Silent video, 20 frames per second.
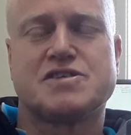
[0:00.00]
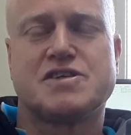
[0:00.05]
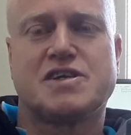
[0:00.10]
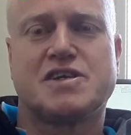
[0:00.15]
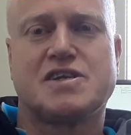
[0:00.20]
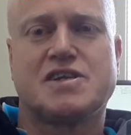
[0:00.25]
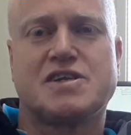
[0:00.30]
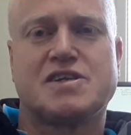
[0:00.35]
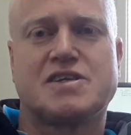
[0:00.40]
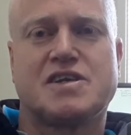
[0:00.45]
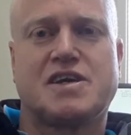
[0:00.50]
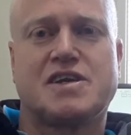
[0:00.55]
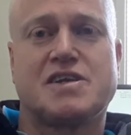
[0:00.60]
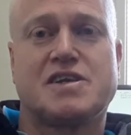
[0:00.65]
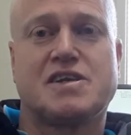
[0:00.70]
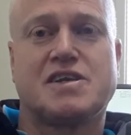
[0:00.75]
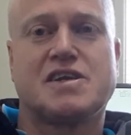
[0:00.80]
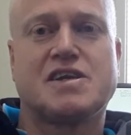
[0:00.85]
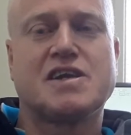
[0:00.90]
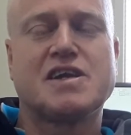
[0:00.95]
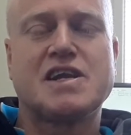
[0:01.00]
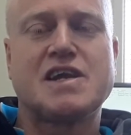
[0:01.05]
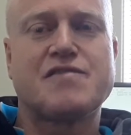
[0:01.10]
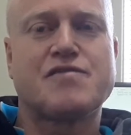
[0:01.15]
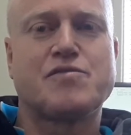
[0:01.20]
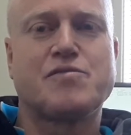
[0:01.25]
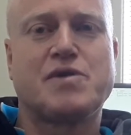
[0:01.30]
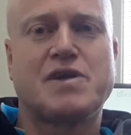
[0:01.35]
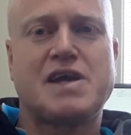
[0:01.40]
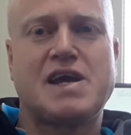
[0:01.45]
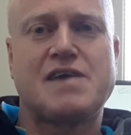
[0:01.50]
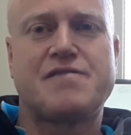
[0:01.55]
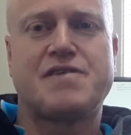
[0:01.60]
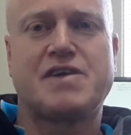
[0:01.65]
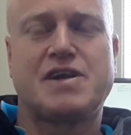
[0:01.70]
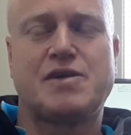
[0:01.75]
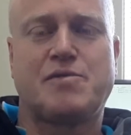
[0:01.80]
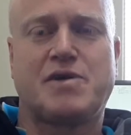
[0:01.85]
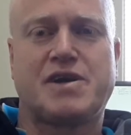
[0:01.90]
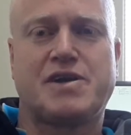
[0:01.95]
and you never really have
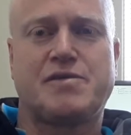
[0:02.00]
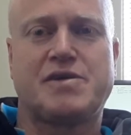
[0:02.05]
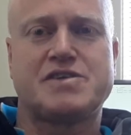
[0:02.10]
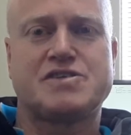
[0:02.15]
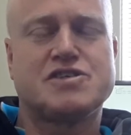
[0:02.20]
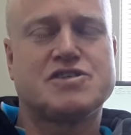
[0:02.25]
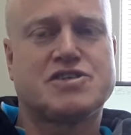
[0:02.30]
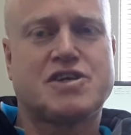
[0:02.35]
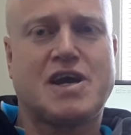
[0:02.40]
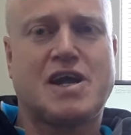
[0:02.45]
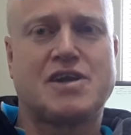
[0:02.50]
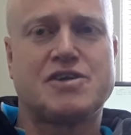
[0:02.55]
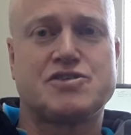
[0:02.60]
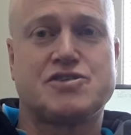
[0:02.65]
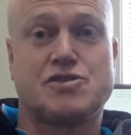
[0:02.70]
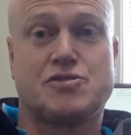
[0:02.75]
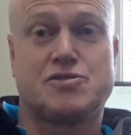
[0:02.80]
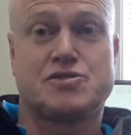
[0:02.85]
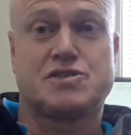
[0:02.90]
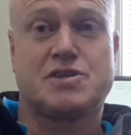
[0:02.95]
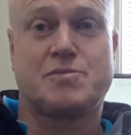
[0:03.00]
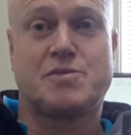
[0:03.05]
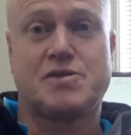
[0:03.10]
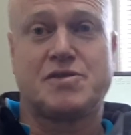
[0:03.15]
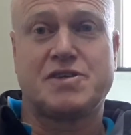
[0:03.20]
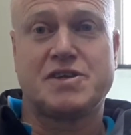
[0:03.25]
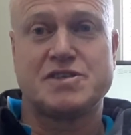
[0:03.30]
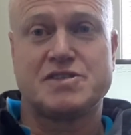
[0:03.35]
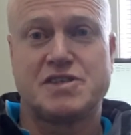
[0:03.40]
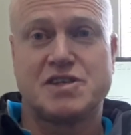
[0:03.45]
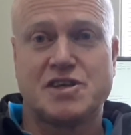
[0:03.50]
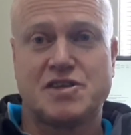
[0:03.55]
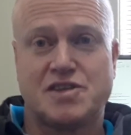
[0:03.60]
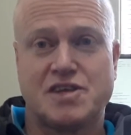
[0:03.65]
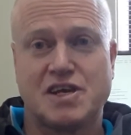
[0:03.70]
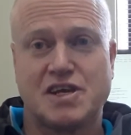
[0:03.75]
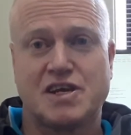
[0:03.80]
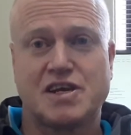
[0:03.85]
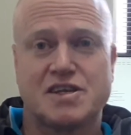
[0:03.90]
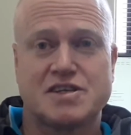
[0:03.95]
anyone to actually challenge you on some of the things that you're
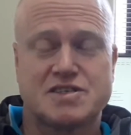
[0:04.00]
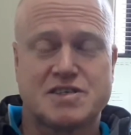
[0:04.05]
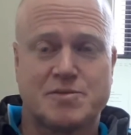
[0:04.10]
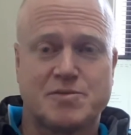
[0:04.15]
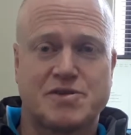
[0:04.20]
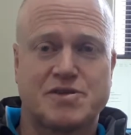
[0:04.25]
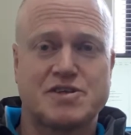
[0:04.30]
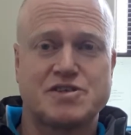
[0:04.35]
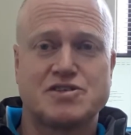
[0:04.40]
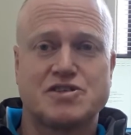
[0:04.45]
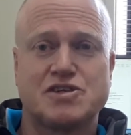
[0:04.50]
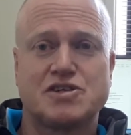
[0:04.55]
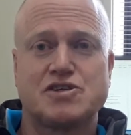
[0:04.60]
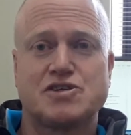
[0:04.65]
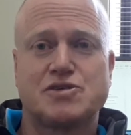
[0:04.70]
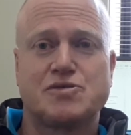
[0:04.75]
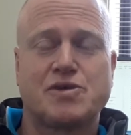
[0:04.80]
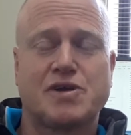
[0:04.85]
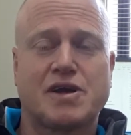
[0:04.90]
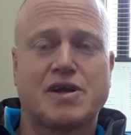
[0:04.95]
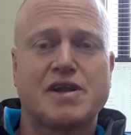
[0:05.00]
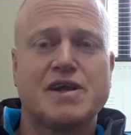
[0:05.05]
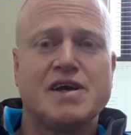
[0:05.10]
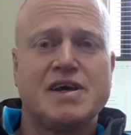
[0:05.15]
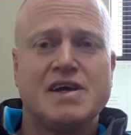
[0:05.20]
thinking and some of the things that you're doing. And